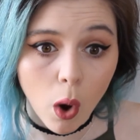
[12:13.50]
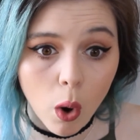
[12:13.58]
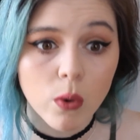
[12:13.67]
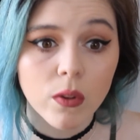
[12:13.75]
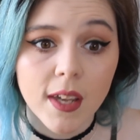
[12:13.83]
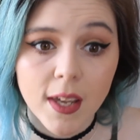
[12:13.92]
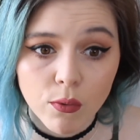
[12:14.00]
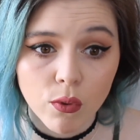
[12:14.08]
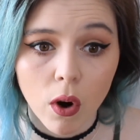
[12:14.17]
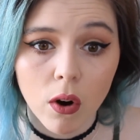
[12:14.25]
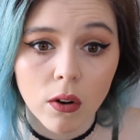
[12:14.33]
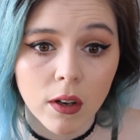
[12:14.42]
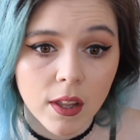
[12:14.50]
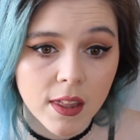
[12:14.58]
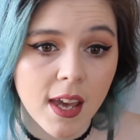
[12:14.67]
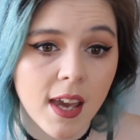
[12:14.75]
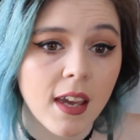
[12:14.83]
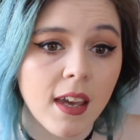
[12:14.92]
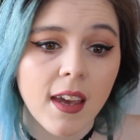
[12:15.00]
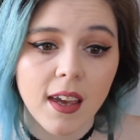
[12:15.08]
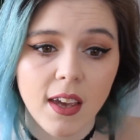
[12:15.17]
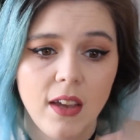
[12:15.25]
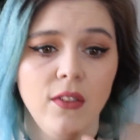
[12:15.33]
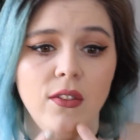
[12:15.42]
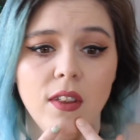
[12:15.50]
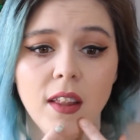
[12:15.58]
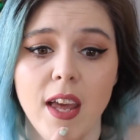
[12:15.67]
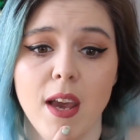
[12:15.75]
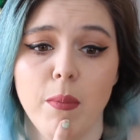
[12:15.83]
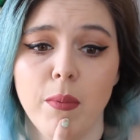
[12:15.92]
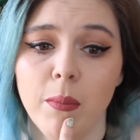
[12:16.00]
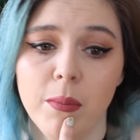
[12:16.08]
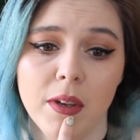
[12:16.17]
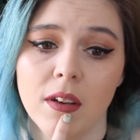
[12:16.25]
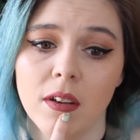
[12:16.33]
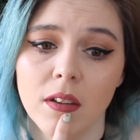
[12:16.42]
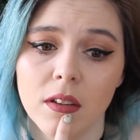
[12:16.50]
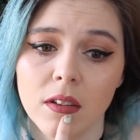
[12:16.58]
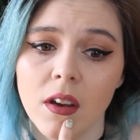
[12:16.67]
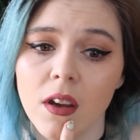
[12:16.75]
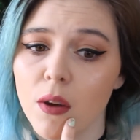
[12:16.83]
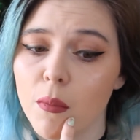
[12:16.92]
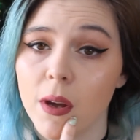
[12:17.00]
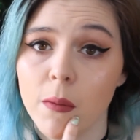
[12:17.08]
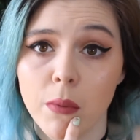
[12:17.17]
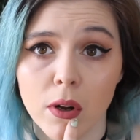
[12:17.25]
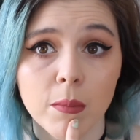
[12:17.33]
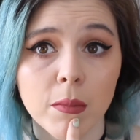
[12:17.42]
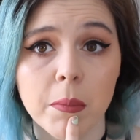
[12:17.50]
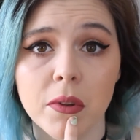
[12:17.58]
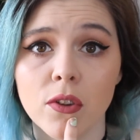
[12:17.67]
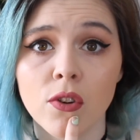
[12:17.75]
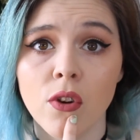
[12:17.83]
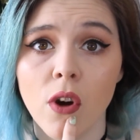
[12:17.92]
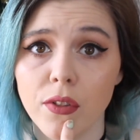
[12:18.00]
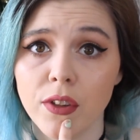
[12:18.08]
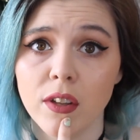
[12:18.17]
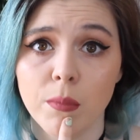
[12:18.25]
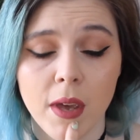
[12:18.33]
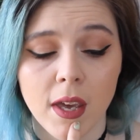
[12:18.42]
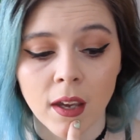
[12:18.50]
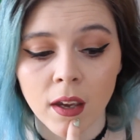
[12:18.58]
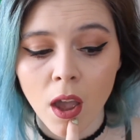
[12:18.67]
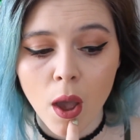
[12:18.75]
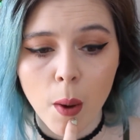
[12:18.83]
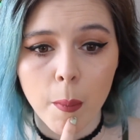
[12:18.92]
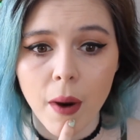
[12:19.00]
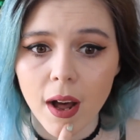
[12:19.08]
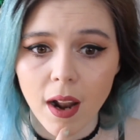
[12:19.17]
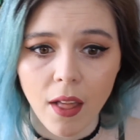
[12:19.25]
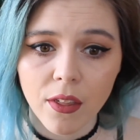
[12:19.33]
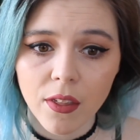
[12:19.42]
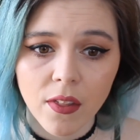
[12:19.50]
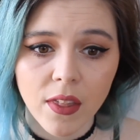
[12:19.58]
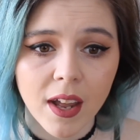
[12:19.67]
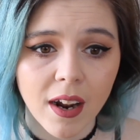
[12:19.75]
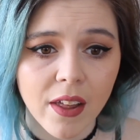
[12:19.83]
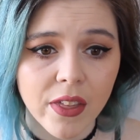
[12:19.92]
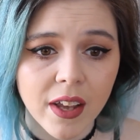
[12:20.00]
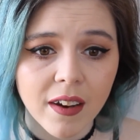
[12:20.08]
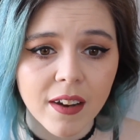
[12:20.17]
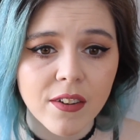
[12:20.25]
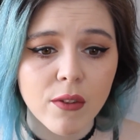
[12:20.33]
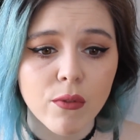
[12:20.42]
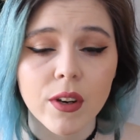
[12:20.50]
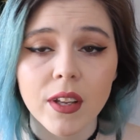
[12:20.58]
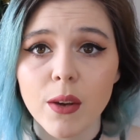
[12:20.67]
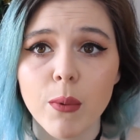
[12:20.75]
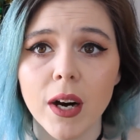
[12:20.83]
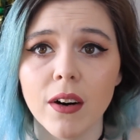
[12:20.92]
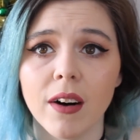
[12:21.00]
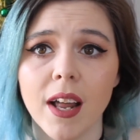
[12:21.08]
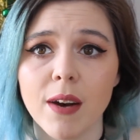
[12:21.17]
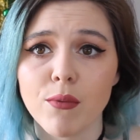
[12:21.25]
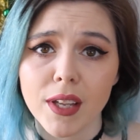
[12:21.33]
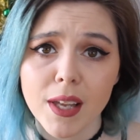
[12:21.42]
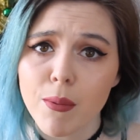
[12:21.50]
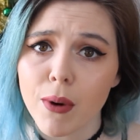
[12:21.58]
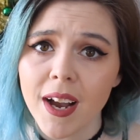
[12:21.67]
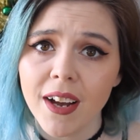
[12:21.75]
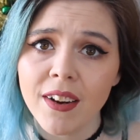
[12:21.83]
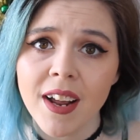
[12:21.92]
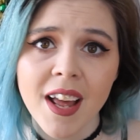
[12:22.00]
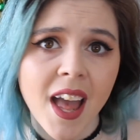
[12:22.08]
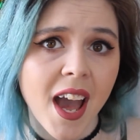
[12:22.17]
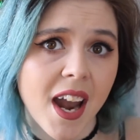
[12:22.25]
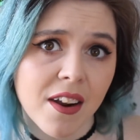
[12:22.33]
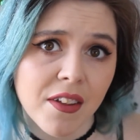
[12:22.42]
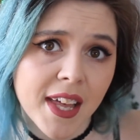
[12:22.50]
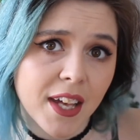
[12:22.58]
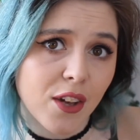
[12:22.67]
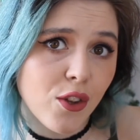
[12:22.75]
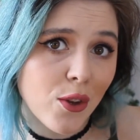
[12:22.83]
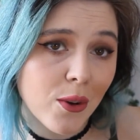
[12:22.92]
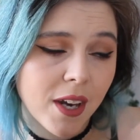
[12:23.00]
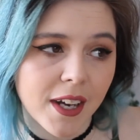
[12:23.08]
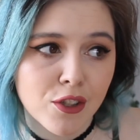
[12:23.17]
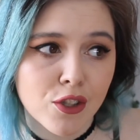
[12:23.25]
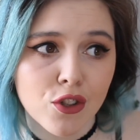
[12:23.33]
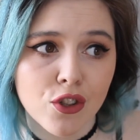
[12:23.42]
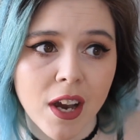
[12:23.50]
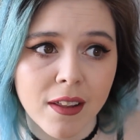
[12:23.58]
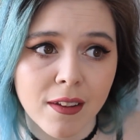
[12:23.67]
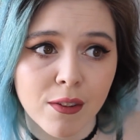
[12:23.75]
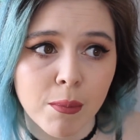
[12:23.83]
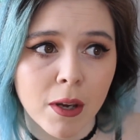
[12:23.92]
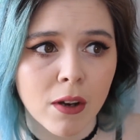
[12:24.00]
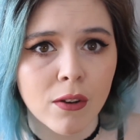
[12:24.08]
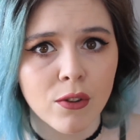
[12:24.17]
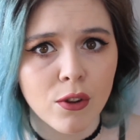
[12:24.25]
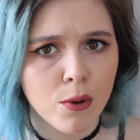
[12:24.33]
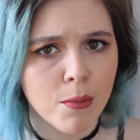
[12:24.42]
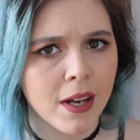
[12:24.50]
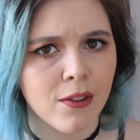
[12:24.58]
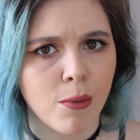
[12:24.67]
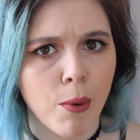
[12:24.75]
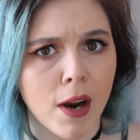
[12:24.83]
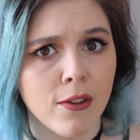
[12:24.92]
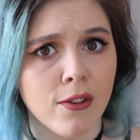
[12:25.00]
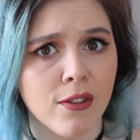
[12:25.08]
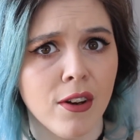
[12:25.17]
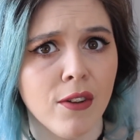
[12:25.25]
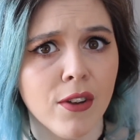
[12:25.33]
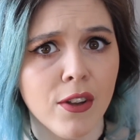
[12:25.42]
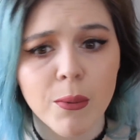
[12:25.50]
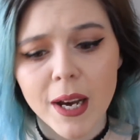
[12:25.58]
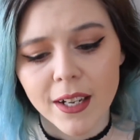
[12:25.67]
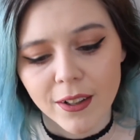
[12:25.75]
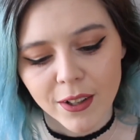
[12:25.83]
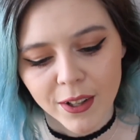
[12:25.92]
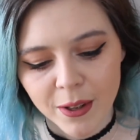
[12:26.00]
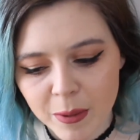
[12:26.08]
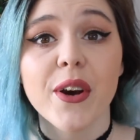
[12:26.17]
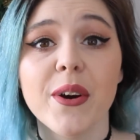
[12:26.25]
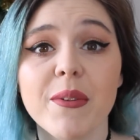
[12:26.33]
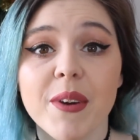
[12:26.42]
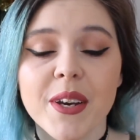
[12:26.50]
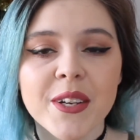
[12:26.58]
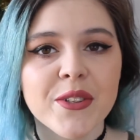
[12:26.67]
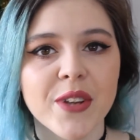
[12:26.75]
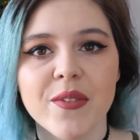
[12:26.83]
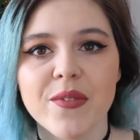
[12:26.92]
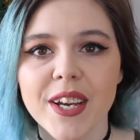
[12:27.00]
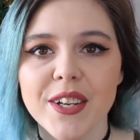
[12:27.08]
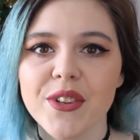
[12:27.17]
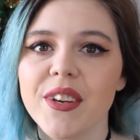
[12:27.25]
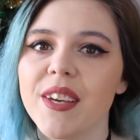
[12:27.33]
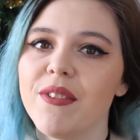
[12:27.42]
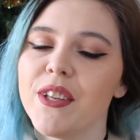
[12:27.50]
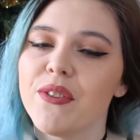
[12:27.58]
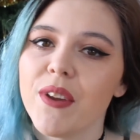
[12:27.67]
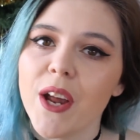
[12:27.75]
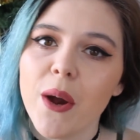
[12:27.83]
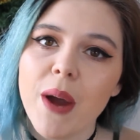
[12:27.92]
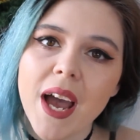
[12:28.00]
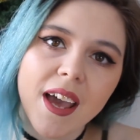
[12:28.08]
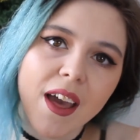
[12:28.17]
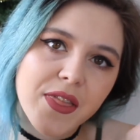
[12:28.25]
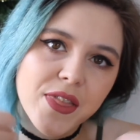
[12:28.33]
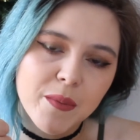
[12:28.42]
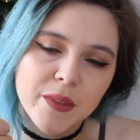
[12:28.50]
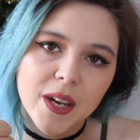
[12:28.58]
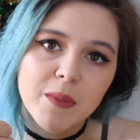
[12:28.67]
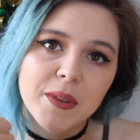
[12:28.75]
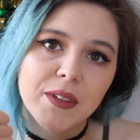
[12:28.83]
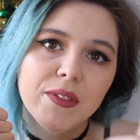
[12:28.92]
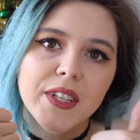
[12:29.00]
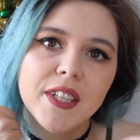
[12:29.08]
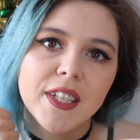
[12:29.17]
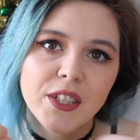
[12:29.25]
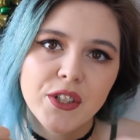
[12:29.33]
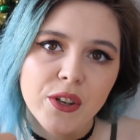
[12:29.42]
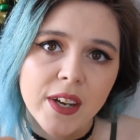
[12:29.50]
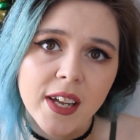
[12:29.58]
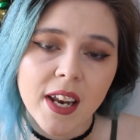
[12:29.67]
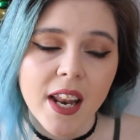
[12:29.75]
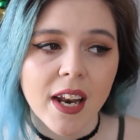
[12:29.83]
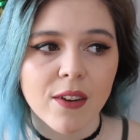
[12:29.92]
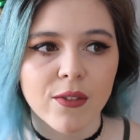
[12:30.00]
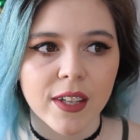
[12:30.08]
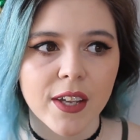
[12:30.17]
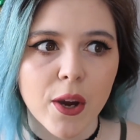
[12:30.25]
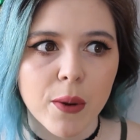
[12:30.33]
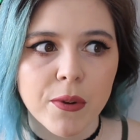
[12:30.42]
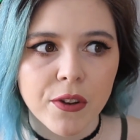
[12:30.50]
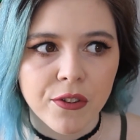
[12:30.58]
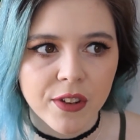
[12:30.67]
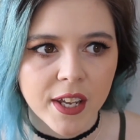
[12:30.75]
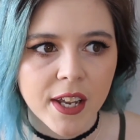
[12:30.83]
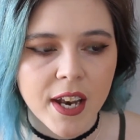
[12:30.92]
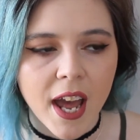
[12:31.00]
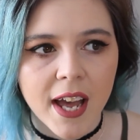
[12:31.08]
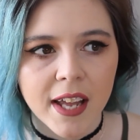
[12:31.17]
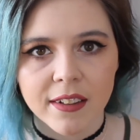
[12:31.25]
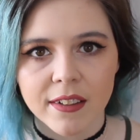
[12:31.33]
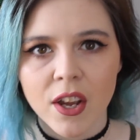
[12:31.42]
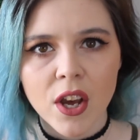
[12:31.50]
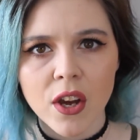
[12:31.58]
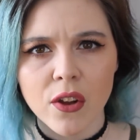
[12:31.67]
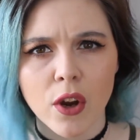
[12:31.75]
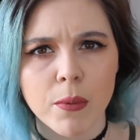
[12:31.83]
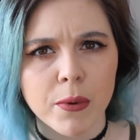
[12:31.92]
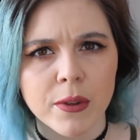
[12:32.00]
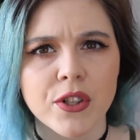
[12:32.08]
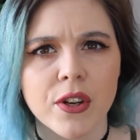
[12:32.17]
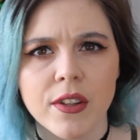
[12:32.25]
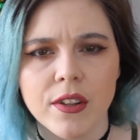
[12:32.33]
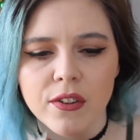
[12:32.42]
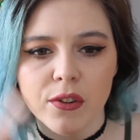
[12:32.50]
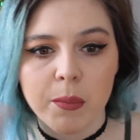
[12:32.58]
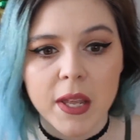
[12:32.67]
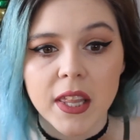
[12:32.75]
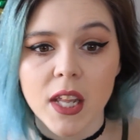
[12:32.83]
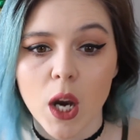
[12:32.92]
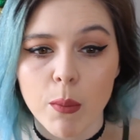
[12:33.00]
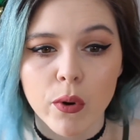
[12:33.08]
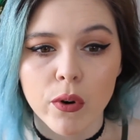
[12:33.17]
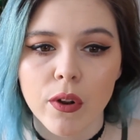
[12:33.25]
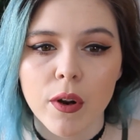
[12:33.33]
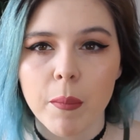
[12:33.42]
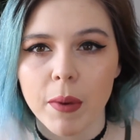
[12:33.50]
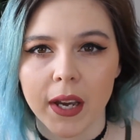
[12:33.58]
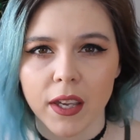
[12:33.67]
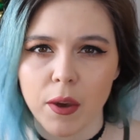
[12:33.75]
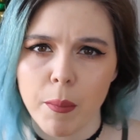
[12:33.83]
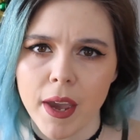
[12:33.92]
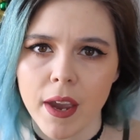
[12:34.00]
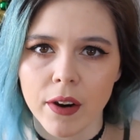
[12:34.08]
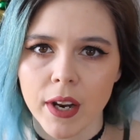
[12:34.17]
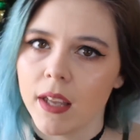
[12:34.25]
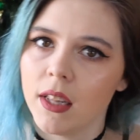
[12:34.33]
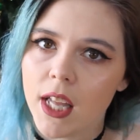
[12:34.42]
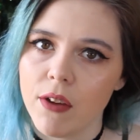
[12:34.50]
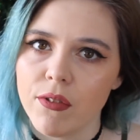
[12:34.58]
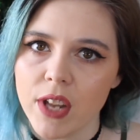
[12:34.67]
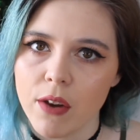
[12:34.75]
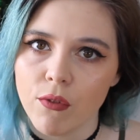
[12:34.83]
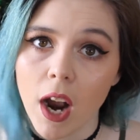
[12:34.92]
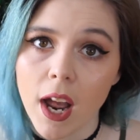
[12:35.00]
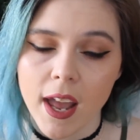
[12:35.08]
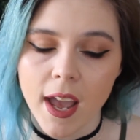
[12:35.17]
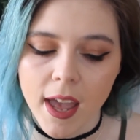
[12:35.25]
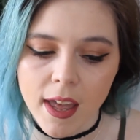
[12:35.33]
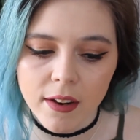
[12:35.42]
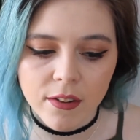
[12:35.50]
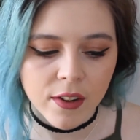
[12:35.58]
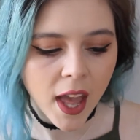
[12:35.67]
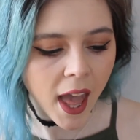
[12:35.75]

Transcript: Only wrong thing is the lip, because my bottom lip is not this big. But other than that, I think I did really well, and I'm really proud, and I think you guys should try this because you might surprise yourself as well. So don't forget to give this video a thumbs up if you did enjoy it, and I really hope you did, and hope you enjoyed the spin that I put on it by comparing left and right hand.